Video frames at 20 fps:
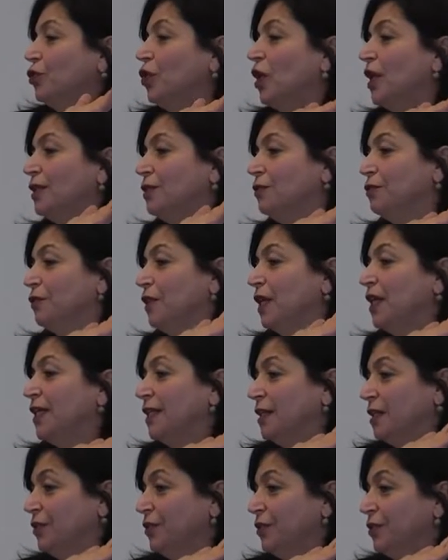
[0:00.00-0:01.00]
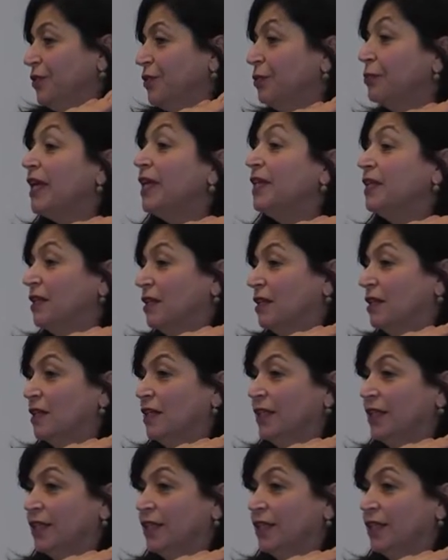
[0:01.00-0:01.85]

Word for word: trying to fly under the radar